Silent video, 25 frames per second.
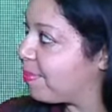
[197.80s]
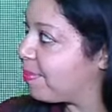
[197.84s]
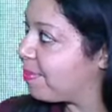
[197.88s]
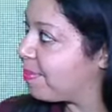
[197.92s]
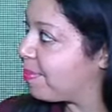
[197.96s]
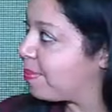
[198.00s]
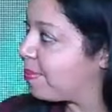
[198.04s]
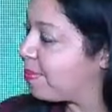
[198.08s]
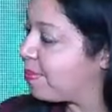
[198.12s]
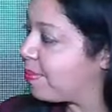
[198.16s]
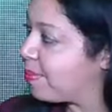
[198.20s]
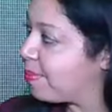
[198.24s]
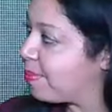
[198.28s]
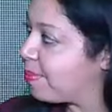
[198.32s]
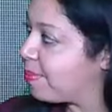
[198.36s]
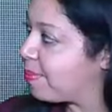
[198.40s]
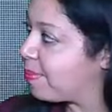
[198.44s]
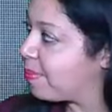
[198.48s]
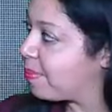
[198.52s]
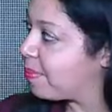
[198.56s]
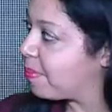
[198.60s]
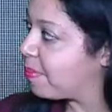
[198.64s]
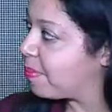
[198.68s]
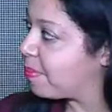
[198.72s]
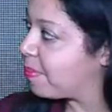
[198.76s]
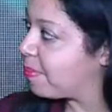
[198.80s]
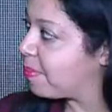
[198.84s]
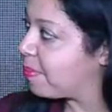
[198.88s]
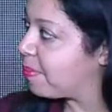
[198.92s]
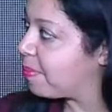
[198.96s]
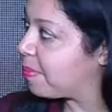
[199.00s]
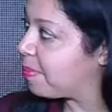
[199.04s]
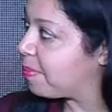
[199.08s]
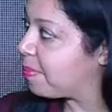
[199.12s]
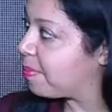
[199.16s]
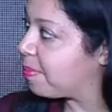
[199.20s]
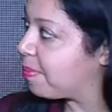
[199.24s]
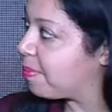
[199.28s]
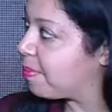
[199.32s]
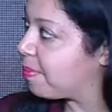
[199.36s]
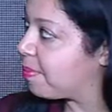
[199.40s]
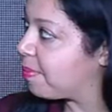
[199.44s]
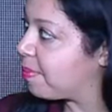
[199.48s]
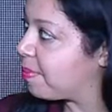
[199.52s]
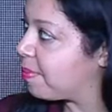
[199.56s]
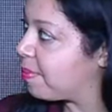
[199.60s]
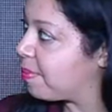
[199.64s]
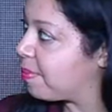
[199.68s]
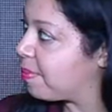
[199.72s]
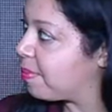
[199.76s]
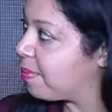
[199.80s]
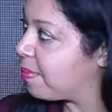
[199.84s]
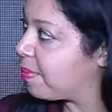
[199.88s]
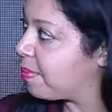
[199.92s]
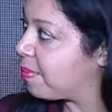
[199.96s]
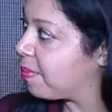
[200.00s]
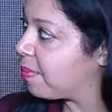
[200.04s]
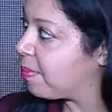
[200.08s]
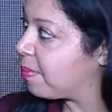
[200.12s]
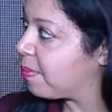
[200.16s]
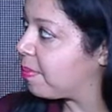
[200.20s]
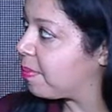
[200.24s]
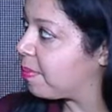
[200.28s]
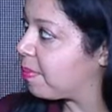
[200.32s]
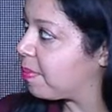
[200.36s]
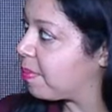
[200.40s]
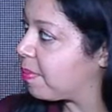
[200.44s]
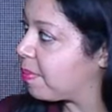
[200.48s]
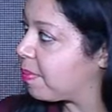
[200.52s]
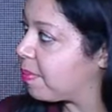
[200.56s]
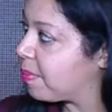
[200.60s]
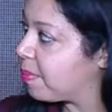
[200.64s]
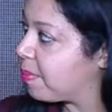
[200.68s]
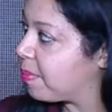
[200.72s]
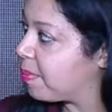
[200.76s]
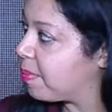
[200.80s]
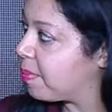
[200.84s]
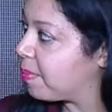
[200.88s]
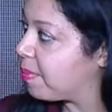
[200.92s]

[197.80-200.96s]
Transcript: This person isn't speaking.